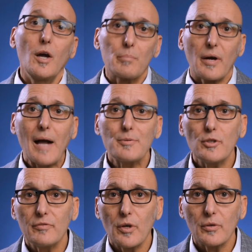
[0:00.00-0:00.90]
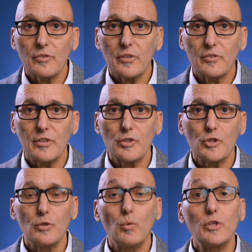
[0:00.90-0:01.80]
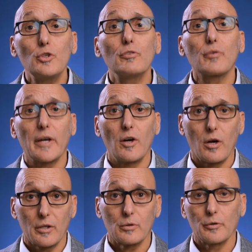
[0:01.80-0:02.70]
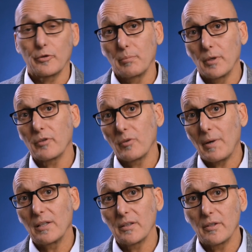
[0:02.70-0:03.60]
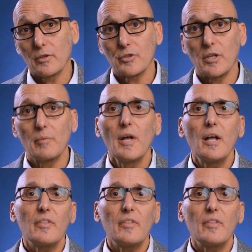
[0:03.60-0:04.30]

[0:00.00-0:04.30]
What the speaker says: Perhaps you've noticed this issue when you've read articles or books about leadership.